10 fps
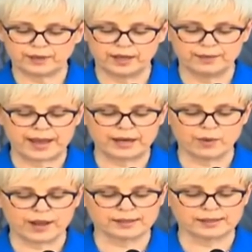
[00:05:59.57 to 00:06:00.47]
in many
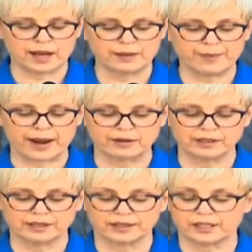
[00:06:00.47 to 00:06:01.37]
ways
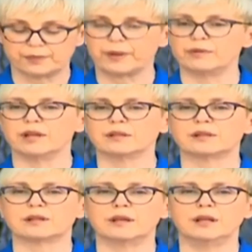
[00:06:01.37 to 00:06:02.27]
unparalleled
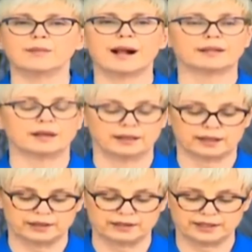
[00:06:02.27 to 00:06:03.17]
experience in
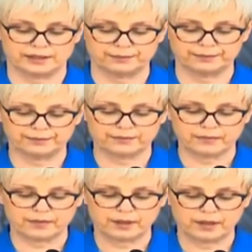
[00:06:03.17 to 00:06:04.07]
multilateralism.
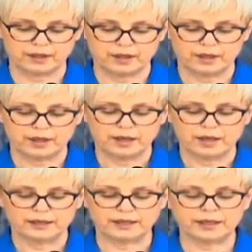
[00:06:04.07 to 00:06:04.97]

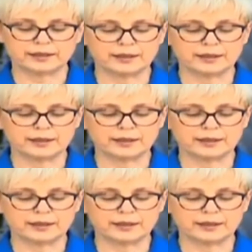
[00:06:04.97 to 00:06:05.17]
The